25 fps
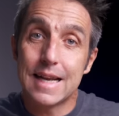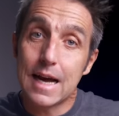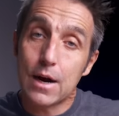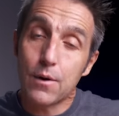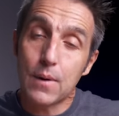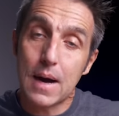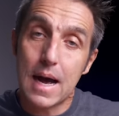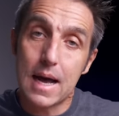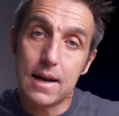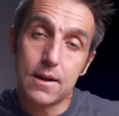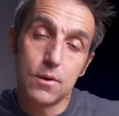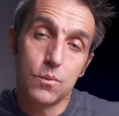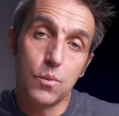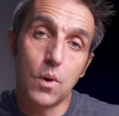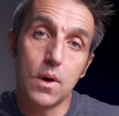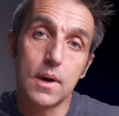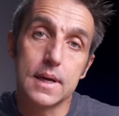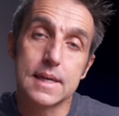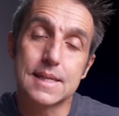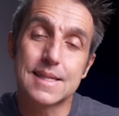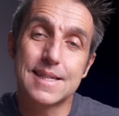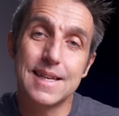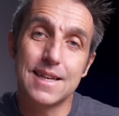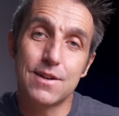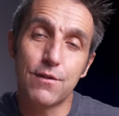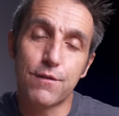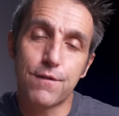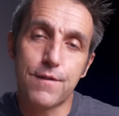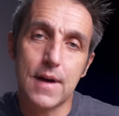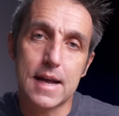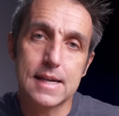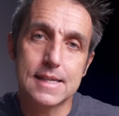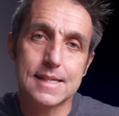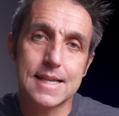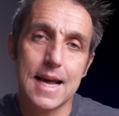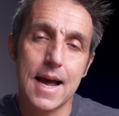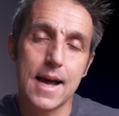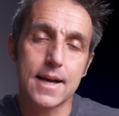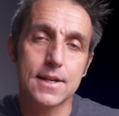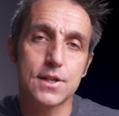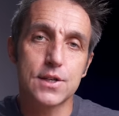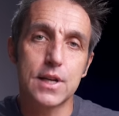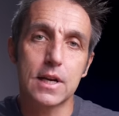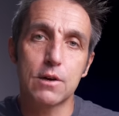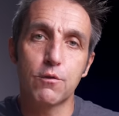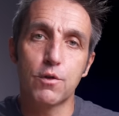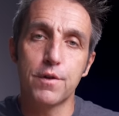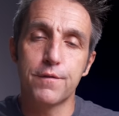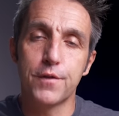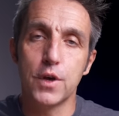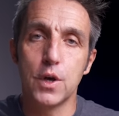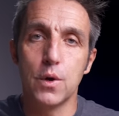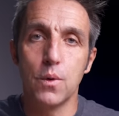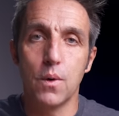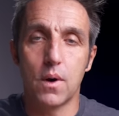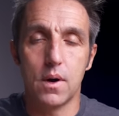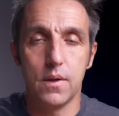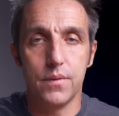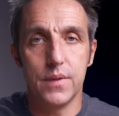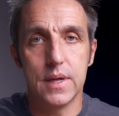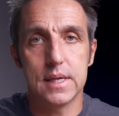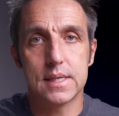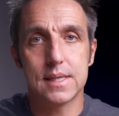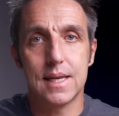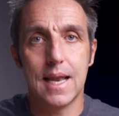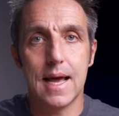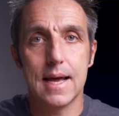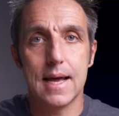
Now, Alan Wallace did a fantastic review on this